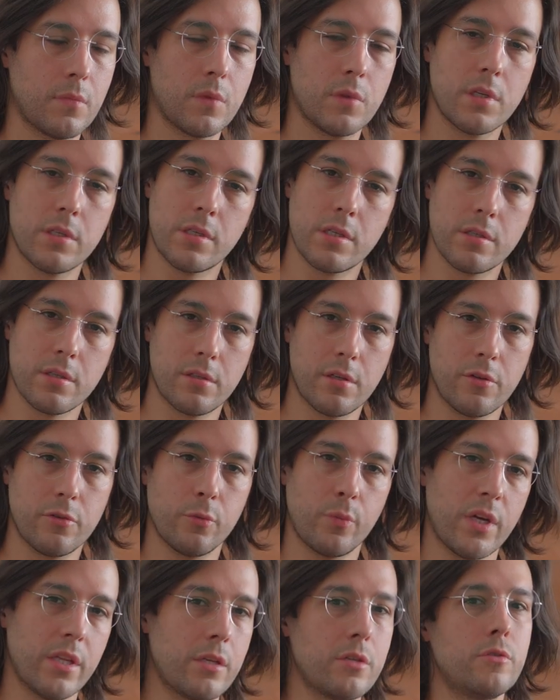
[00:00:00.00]
This is another
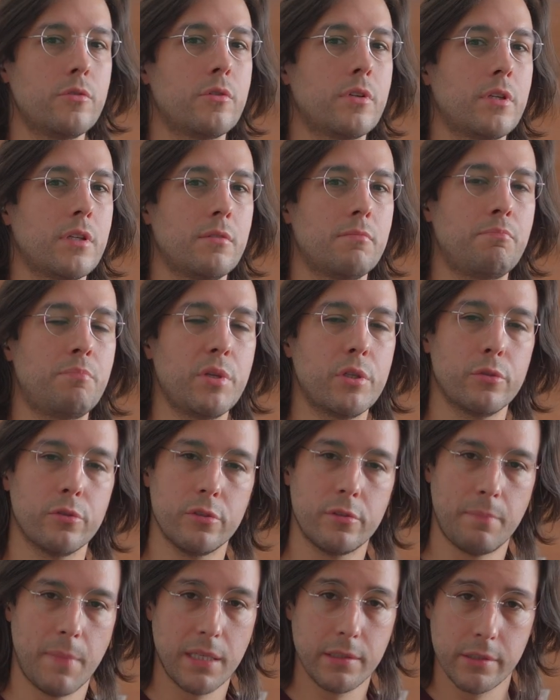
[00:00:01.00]
way that you can
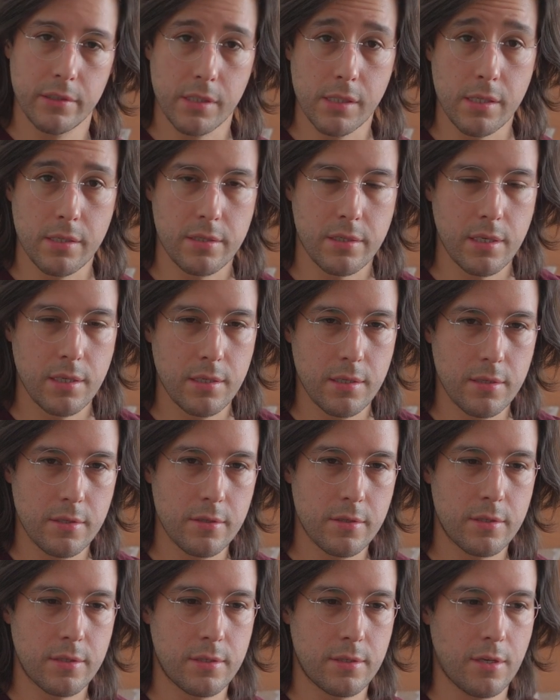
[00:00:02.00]
build melodies,
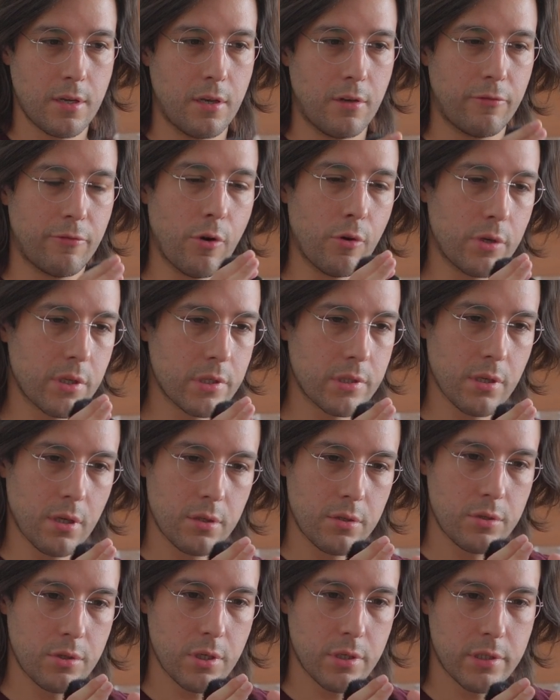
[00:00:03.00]
is focus
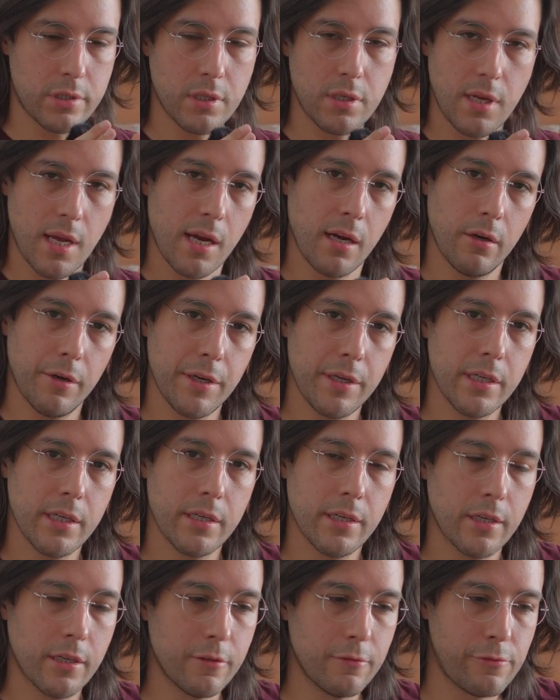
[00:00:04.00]
on just an area
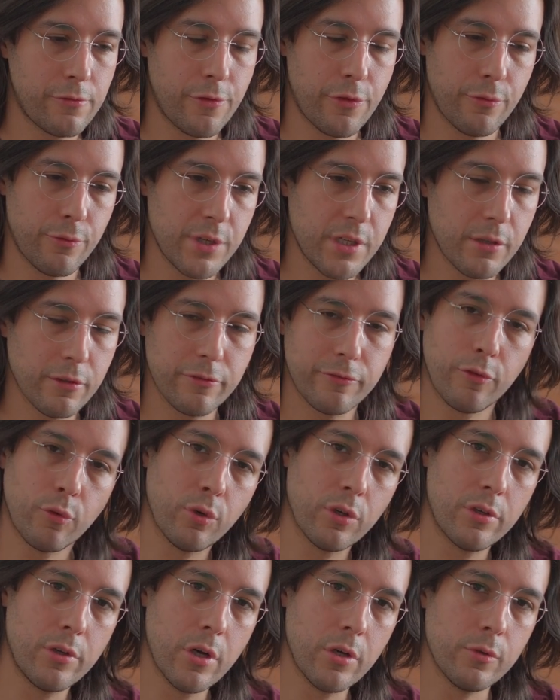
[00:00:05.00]
of 3 or
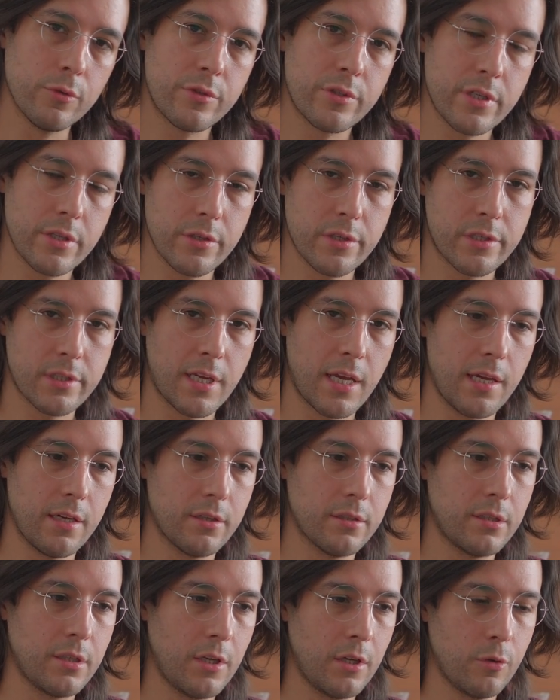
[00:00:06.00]
4 notes in the
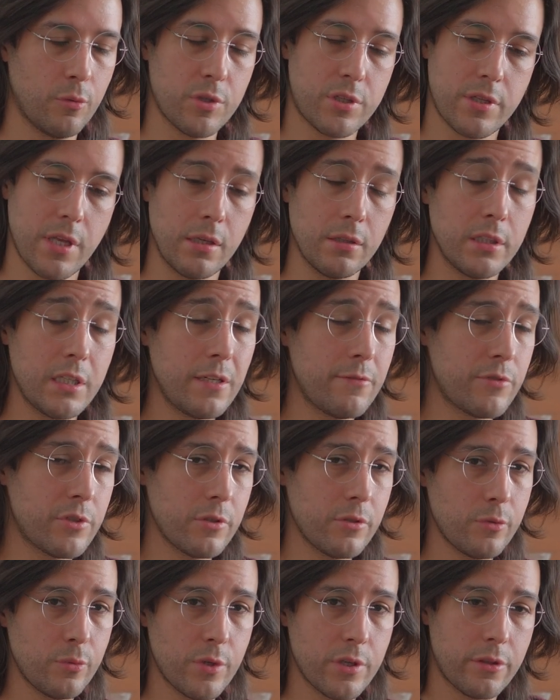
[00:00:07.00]
scale, which then leaves
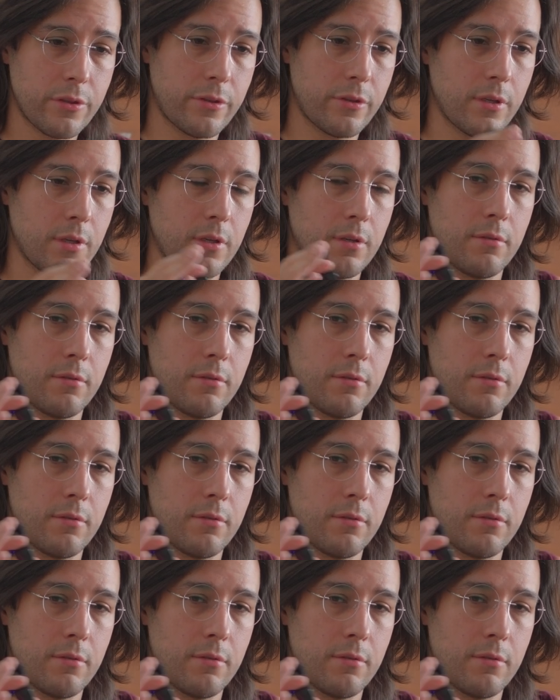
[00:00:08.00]
you with